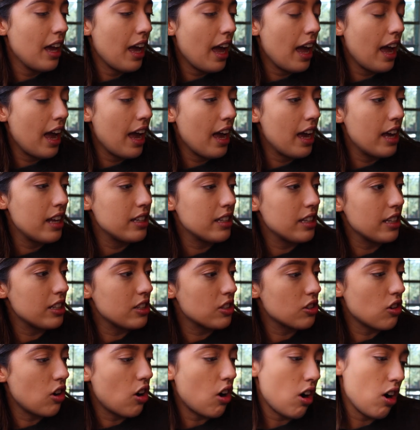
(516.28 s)
and
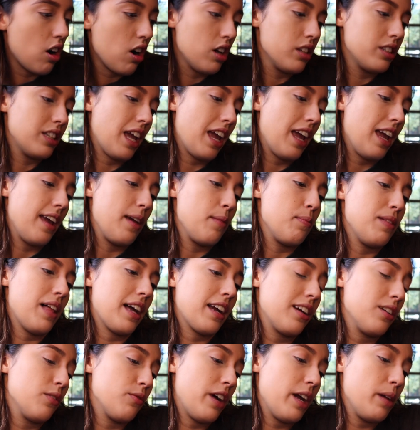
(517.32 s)
it's called a
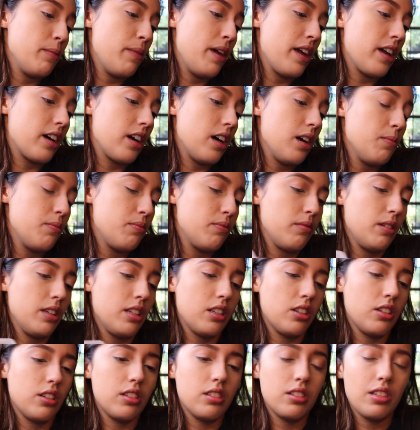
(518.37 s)
black and white makeup.
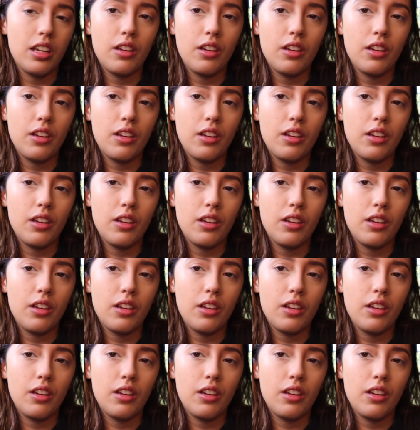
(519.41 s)
It's